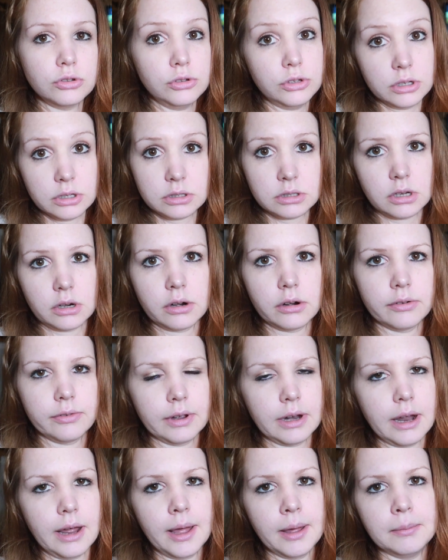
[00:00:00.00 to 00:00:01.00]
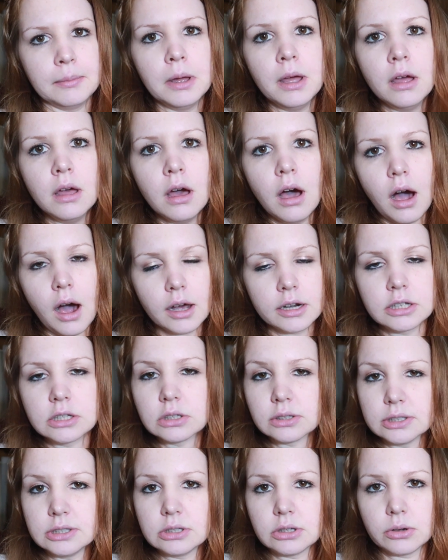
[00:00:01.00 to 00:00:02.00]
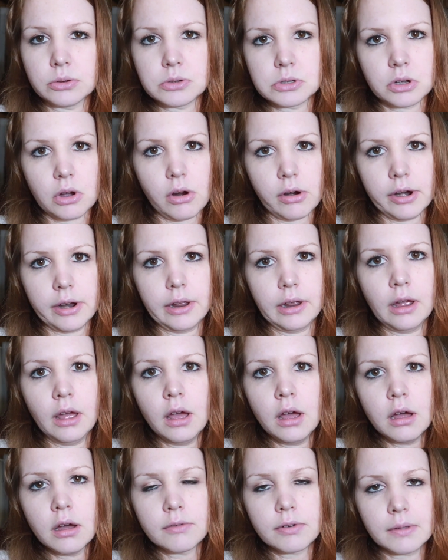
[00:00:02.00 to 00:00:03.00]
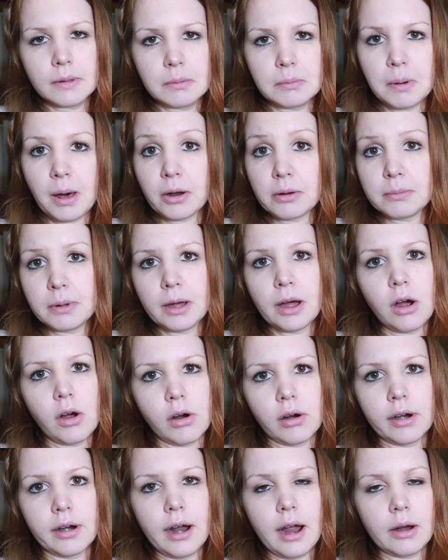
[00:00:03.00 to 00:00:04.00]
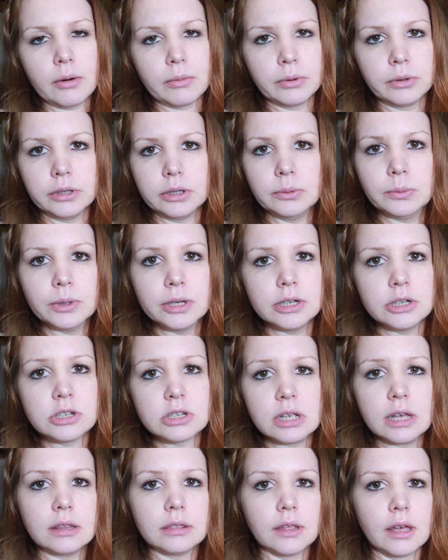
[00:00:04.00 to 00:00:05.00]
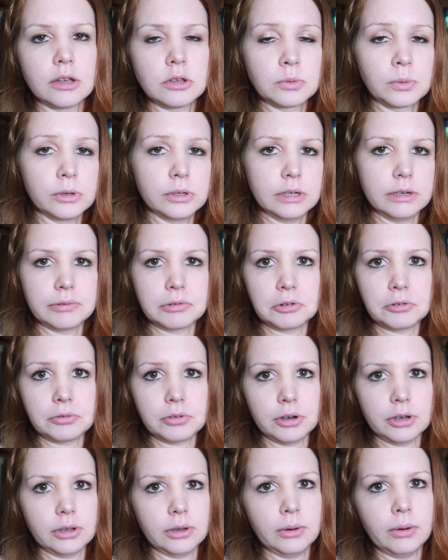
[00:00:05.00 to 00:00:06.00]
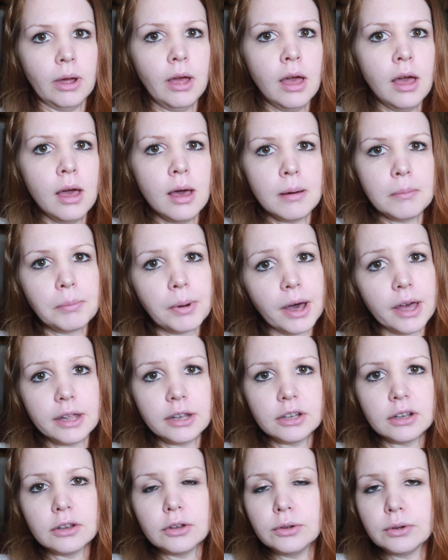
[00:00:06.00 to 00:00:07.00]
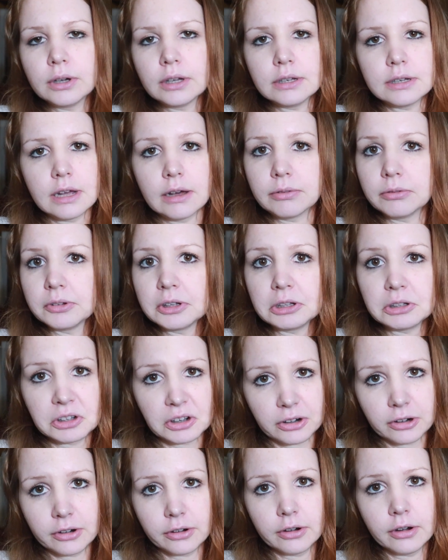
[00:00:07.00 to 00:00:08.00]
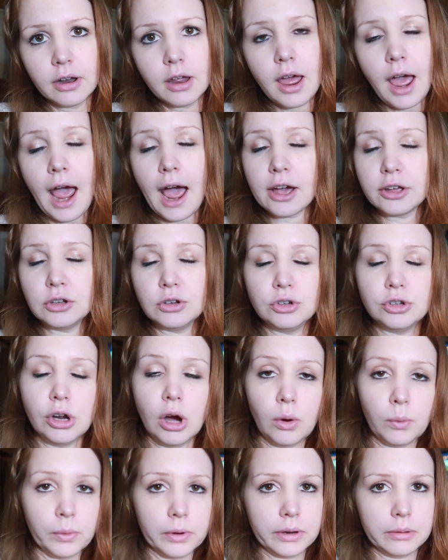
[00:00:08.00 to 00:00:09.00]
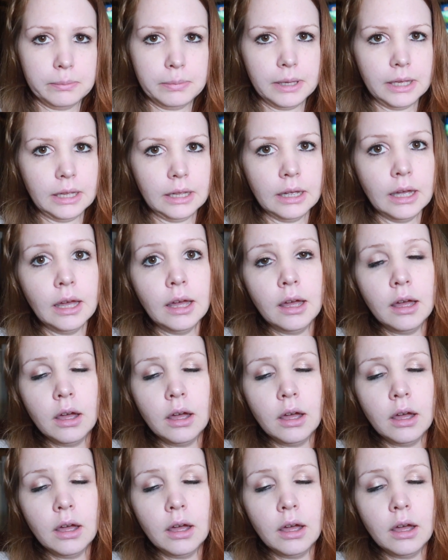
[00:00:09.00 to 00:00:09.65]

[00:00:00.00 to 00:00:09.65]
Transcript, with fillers: deserve, and I am honestly so sorry from the bottom of my heart. I really wish that things were different for you, but you can definitely learn how you don't want to be